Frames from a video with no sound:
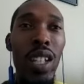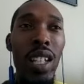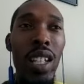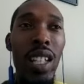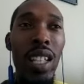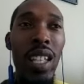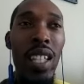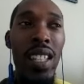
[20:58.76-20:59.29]

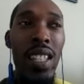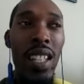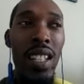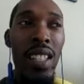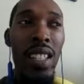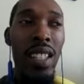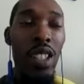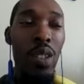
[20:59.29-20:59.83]
he states
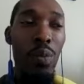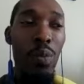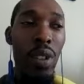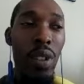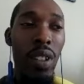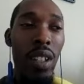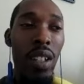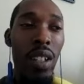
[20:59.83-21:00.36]
in his
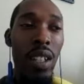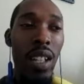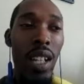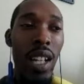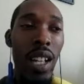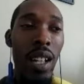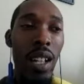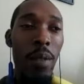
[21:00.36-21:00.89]
book
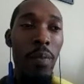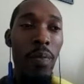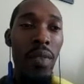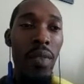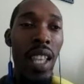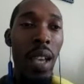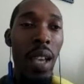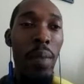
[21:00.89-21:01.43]
um,
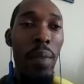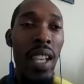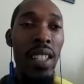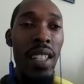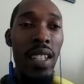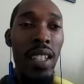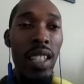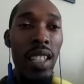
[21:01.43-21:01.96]
that
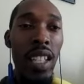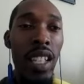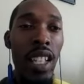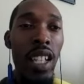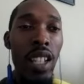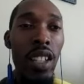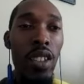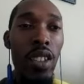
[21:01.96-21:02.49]
basically
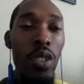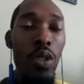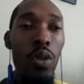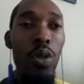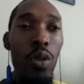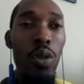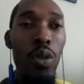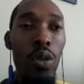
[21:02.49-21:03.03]
you
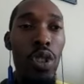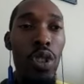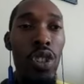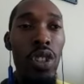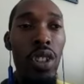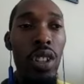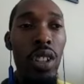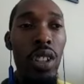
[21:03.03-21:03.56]

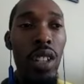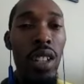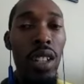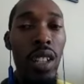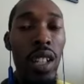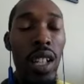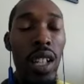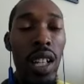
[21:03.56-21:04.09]
should
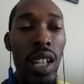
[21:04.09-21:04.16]
uh,